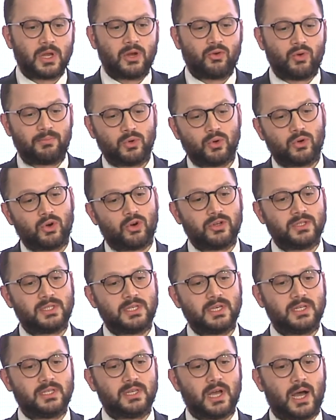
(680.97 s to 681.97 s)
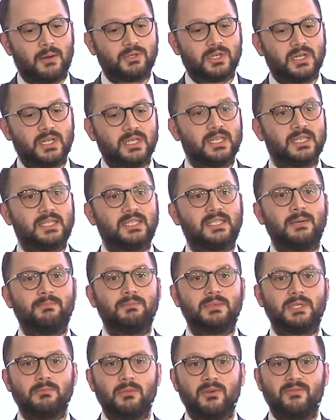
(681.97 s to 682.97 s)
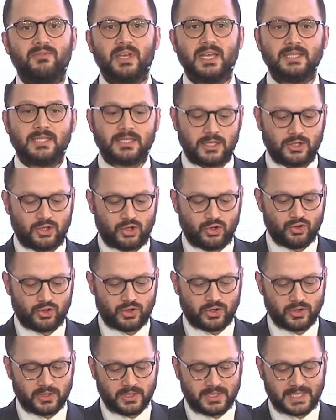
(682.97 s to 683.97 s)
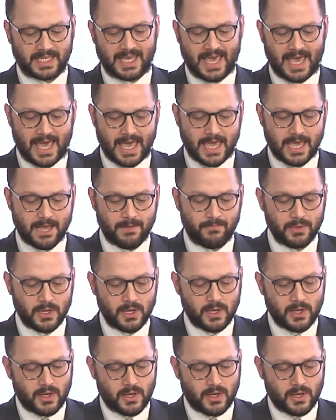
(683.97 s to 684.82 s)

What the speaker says: Cryptocurrency adoption is a symptom of institutional decay.